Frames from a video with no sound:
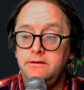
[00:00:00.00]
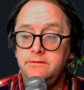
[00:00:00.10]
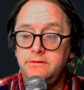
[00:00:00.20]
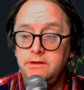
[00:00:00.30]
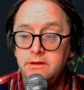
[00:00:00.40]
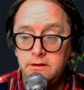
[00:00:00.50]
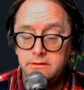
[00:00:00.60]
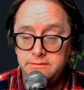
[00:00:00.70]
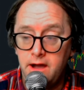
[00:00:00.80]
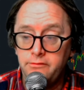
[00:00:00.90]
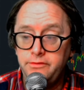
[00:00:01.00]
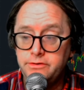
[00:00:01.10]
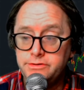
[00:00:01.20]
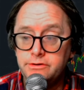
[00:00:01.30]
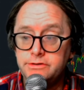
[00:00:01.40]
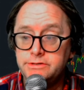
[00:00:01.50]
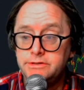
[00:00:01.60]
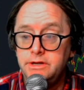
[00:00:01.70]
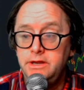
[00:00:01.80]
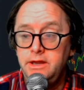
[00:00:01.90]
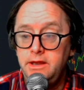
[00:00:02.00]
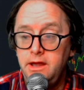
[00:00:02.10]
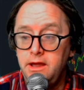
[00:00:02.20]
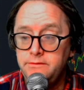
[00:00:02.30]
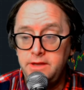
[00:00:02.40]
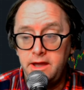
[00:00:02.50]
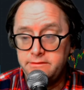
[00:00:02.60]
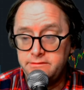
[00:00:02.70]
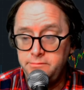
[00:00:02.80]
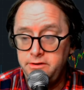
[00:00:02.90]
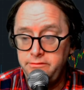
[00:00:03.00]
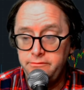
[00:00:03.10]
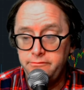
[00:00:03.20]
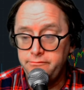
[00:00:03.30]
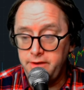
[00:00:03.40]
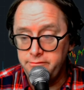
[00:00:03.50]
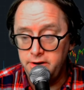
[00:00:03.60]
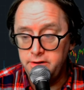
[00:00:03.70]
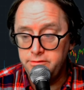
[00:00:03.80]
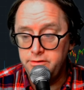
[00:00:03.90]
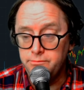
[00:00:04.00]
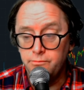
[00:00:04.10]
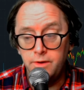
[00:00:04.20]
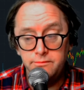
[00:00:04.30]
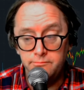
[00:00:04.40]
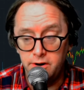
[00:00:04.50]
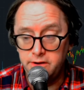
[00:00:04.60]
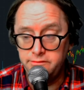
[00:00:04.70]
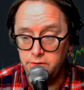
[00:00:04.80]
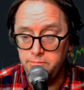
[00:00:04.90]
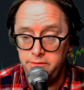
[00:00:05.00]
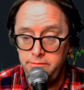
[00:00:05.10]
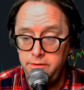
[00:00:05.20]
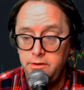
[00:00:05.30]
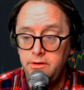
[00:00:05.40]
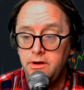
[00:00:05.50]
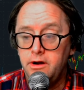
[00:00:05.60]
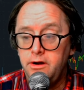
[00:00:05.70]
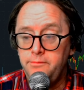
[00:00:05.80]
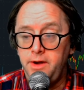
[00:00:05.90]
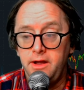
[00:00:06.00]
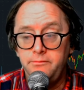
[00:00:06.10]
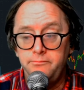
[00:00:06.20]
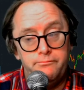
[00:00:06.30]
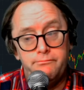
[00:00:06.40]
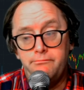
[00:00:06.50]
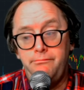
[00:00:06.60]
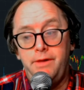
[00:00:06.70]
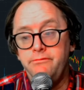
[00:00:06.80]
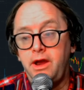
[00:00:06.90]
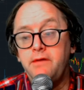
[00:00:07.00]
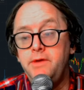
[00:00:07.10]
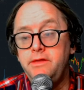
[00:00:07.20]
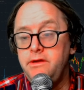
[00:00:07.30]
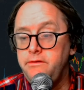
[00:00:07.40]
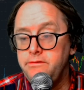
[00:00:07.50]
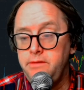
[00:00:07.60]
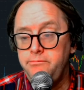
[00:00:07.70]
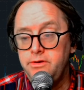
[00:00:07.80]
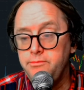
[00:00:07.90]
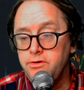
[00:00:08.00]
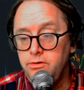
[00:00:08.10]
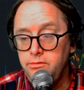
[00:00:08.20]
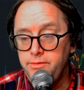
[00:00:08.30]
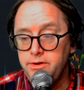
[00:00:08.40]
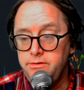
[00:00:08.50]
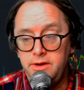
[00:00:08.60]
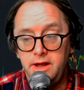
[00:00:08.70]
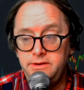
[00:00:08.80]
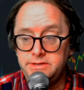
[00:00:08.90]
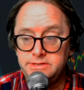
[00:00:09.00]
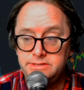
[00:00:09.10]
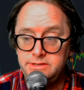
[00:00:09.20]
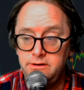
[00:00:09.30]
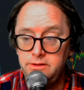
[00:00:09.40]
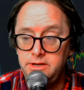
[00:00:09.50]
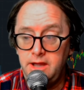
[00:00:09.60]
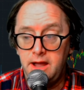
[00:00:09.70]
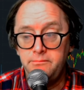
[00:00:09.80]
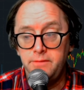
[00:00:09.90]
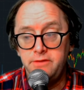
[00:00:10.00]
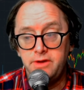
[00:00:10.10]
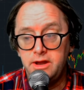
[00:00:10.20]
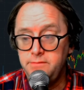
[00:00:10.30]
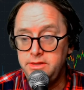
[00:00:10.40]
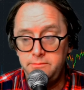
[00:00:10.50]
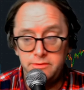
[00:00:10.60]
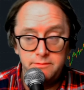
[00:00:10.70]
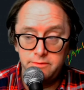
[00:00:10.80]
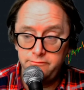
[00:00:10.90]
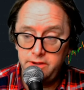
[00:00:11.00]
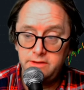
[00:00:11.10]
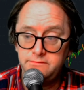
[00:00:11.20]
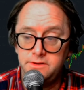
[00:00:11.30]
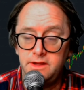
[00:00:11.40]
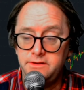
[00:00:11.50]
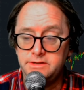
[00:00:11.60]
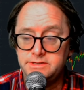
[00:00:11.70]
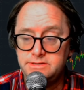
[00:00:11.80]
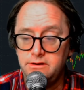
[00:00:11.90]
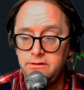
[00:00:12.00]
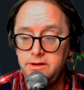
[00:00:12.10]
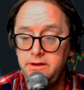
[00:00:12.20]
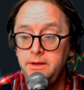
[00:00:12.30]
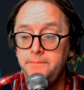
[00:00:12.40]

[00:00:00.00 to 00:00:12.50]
the Dow futures, and the S&P 500 when markets open. I might recommend they put up gold, but not necessarily. I might recommend they put up the VIX, but not necessarily.